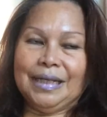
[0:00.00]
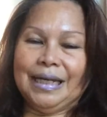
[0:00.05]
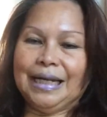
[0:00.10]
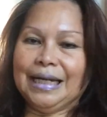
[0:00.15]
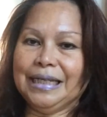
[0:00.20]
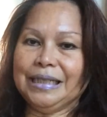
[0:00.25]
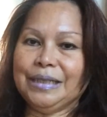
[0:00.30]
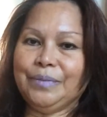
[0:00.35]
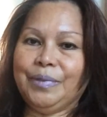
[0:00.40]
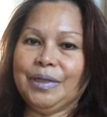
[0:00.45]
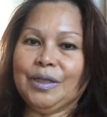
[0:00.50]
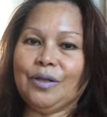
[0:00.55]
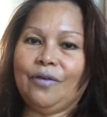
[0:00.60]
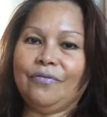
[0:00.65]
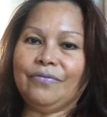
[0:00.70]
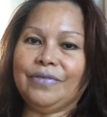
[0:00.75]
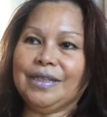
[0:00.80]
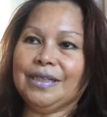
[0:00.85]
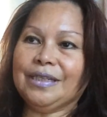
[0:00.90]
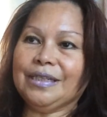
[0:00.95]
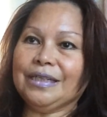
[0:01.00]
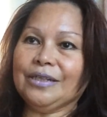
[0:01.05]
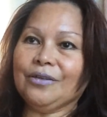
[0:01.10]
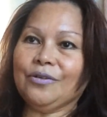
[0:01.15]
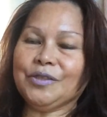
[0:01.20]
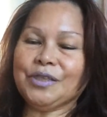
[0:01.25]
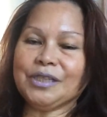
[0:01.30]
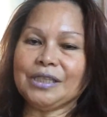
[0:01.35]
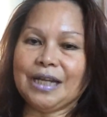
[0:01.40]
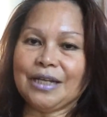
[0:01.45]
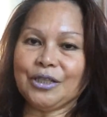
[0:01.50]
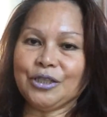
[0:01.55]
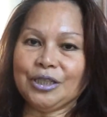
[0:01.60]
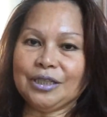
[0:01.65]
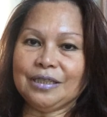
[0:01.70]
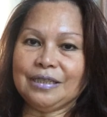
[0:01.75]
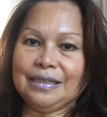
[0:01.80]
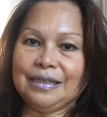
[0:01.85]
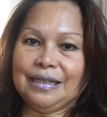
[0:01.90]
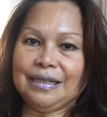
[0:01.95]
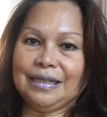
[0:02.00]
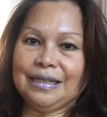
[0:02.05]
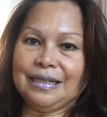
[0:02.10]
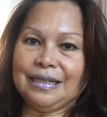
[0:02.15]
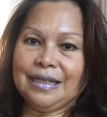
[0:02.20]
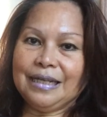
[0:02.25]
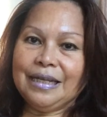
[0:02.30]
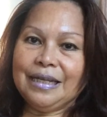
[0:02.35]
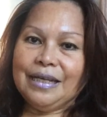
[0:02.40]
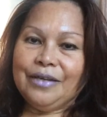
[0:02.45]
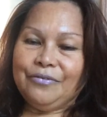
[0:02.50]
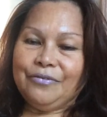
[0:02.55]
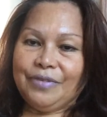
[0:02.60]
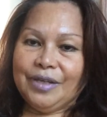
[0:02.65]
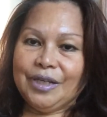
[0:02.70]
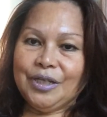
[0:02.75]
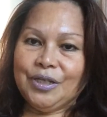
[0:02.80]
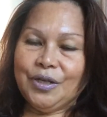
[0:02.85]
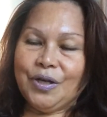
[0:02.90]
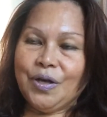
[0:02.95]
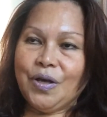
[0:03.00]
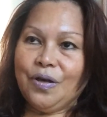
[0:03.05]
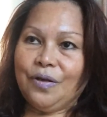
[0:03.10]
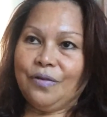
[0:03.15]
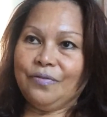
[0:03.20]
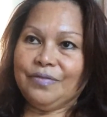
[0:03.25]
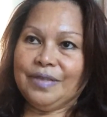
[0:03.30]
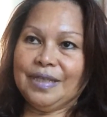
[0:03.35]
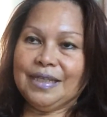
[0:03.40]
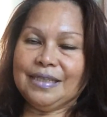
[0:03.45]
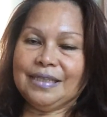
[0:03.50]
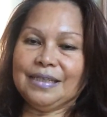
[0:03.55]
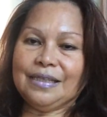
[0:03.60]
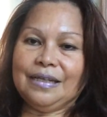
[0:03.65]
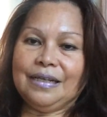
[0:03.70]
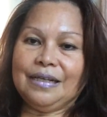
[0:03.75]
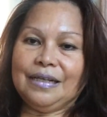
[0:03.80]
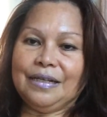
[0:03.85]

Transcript: a little bit of the construction video of this